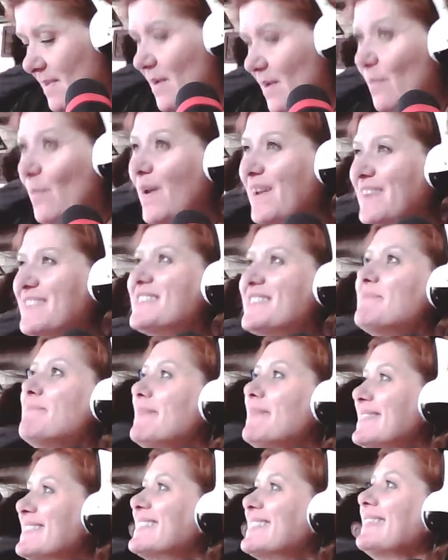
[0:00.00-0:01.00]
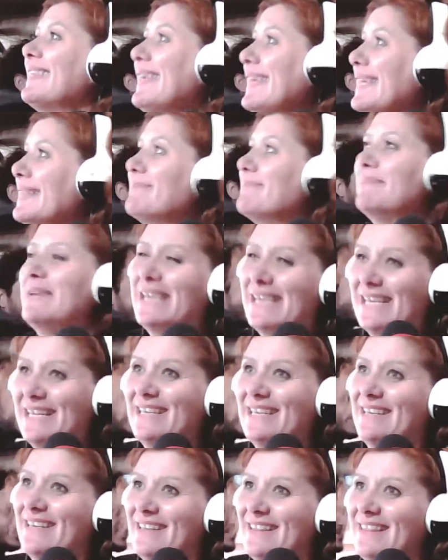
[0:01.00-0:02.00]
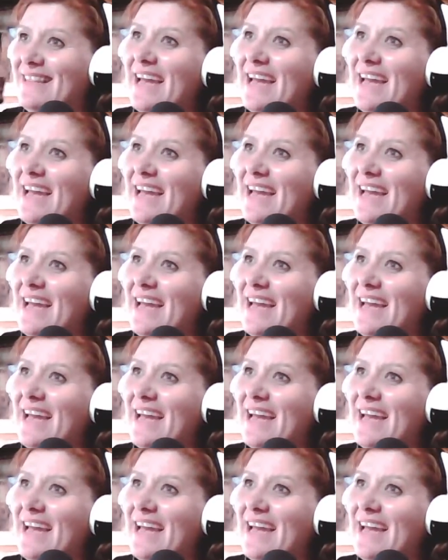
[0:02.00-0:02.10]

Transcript: What does mislead mean?